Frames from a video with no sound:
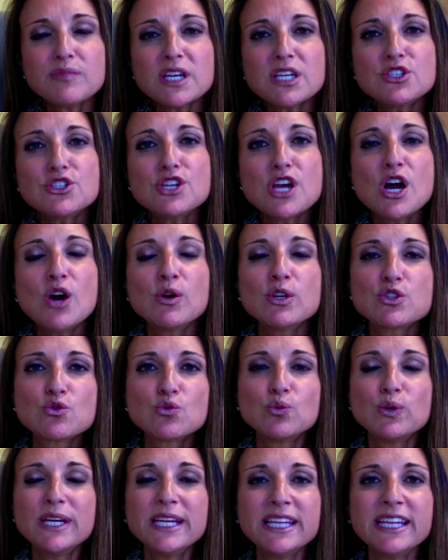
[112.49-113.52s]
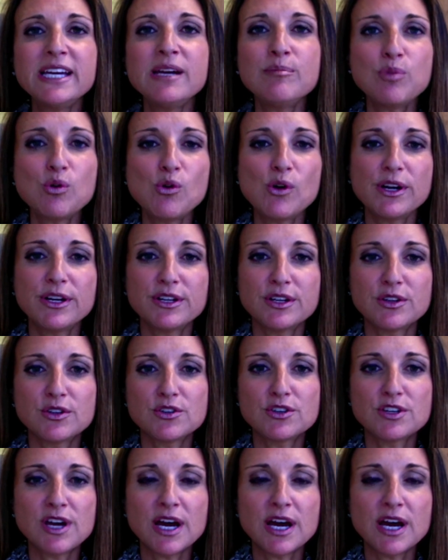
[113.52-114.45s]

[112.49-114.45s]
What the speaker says: So it's really important